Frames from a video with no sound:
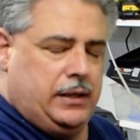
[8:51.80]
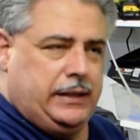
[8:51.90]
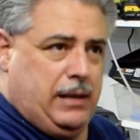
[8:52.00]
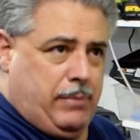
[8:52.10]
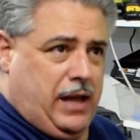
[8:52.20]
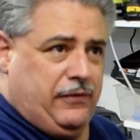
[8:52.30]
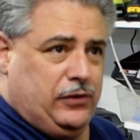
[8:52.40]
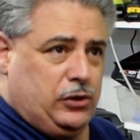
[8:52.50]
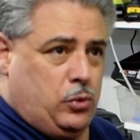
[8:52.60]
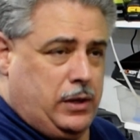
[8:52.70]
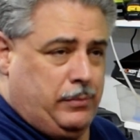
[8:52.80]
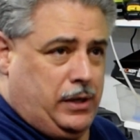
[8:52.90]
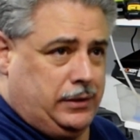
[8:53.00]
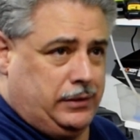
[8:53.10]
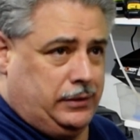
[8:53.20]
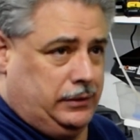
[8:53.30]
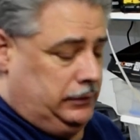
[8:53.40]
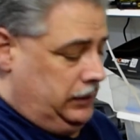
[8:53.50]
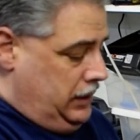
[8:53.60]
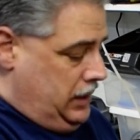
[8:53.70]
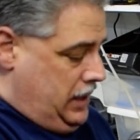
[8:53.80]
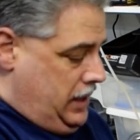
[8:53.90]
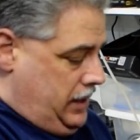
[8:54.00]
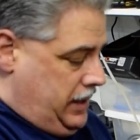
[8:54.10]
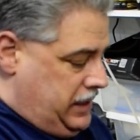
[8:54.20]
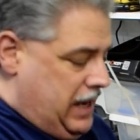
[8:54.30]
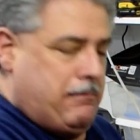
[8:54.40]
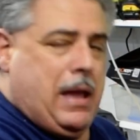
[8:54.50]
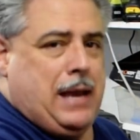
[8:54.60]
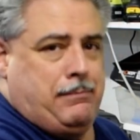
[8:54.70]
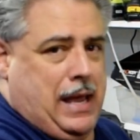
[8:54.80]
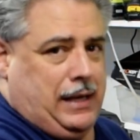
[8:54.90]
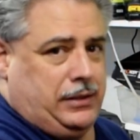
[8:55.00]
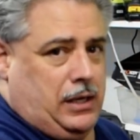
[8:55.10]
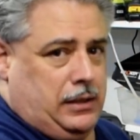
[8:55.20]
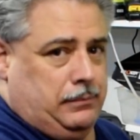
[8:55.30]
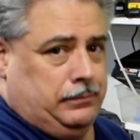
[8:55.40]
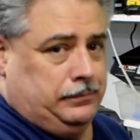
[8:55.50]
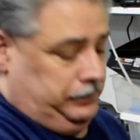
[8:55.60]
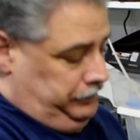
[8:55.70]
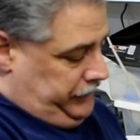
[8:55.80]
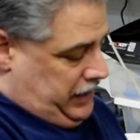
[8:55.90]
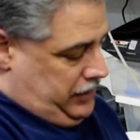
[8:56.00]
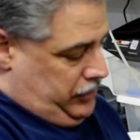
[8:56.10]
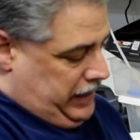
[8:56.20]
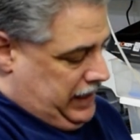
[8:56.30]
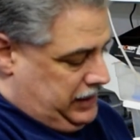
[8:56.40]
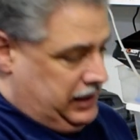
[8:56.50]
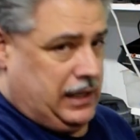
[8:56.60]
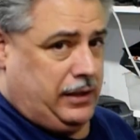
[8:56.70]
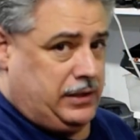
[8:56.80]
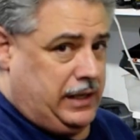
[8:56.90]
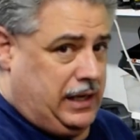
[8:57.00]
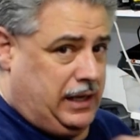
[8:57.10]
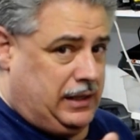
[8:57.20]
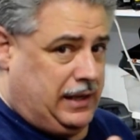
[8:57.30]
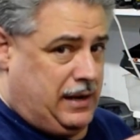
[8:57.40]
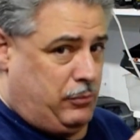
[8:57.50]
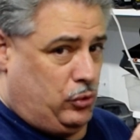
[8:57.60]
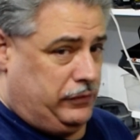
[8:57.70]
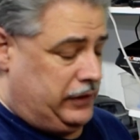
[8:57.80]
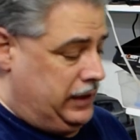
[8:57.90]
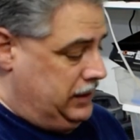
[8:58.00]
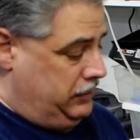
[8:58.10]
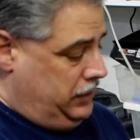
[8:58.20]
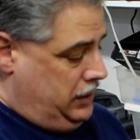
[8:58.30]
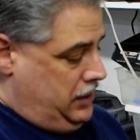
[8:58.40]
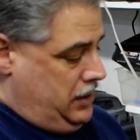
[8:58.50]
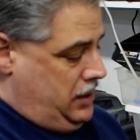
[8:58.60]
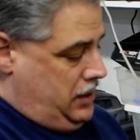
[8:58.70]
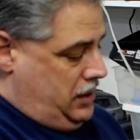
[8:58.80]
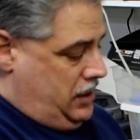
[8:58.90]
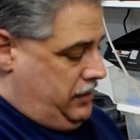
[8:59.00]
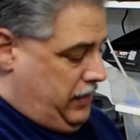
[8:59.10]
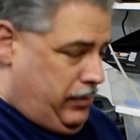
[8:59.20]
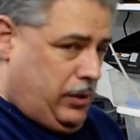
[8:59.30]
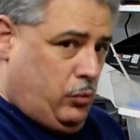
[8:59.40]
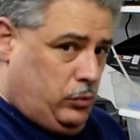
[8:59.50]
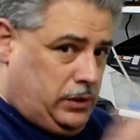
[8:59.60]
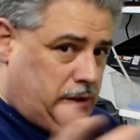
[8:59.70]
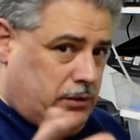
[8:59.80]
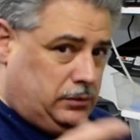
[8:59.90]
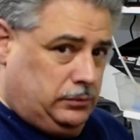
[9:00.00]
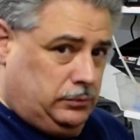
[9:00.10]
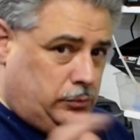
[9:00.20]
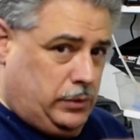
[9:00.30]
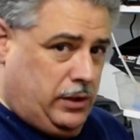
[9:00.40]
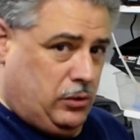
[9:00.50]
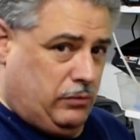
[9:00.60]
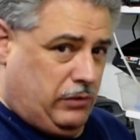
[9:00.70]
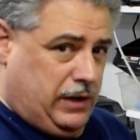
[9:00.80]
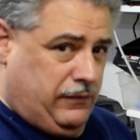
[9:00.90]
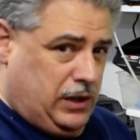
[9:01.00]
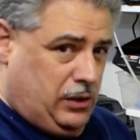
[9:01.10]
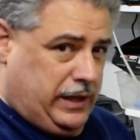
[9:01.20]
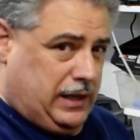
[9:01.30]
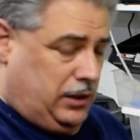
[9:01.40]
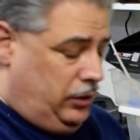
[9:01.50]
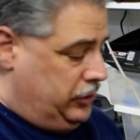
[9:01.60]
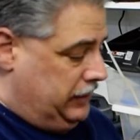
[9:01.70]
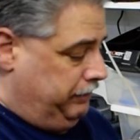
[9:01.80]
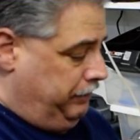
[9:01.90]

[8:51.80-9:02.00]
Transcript: eBay for 20 bucks. They say Mad Max on them. I know you can't see that because I can't get the camera off right now. Maybe when I do the running video, I'll get a close-up.